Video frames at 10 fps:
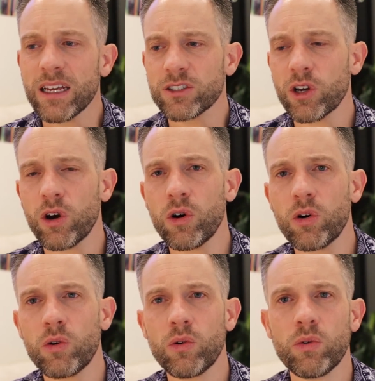
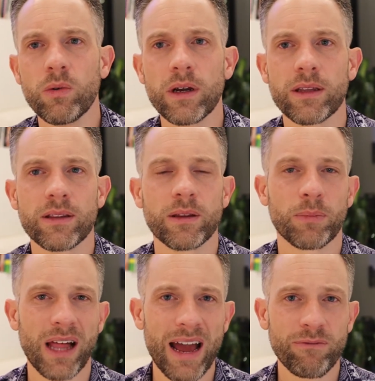So the
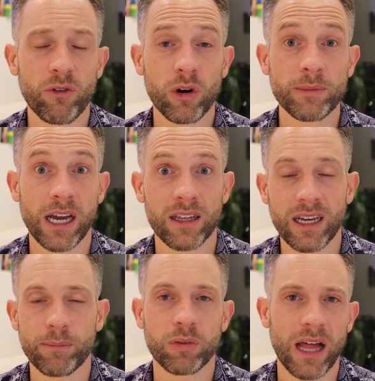platform, the
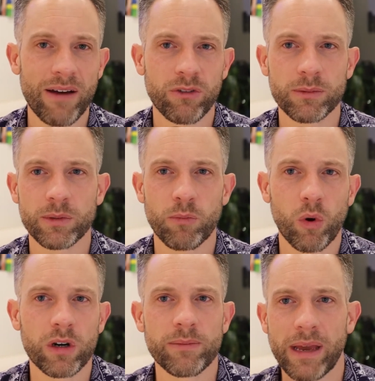online platform is
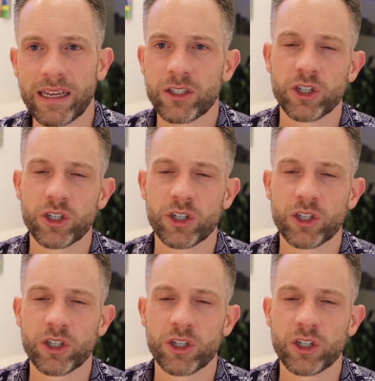important, making